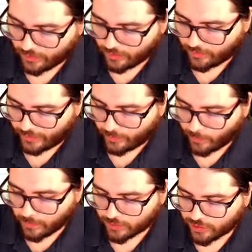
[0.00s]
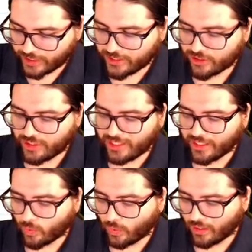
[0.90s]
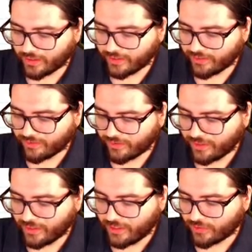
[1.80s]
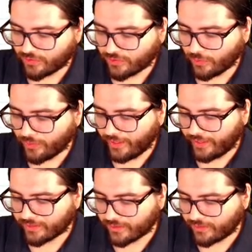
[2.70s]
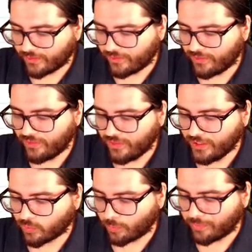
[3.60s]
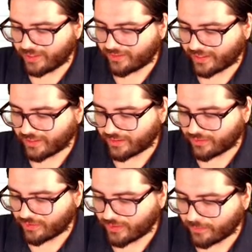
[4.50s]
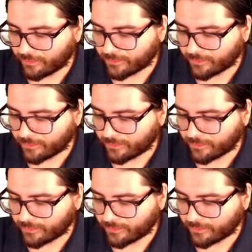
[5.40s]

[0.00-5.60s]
And we will change the inequalities so that these will be exactly the same.